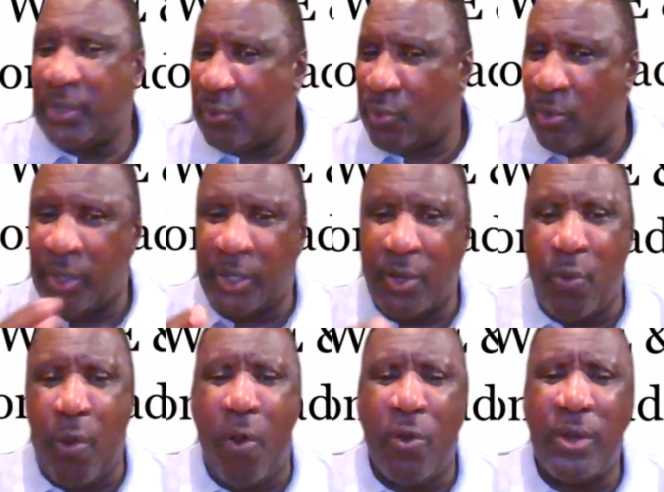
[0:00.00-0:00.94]
Again, we're
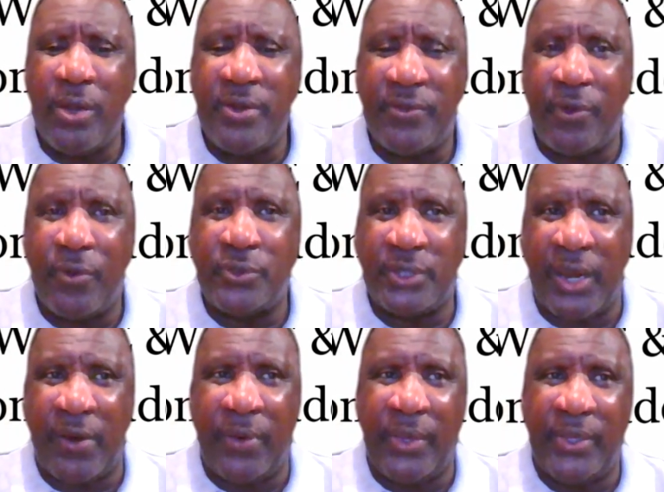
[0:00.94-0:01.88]
going to go all into
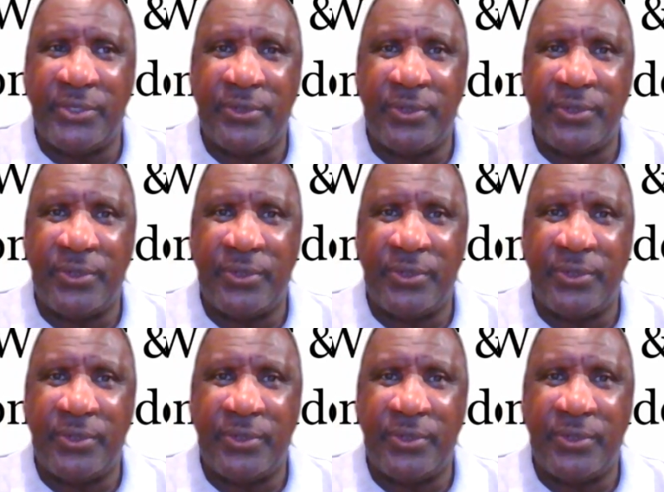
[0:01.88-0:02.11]
those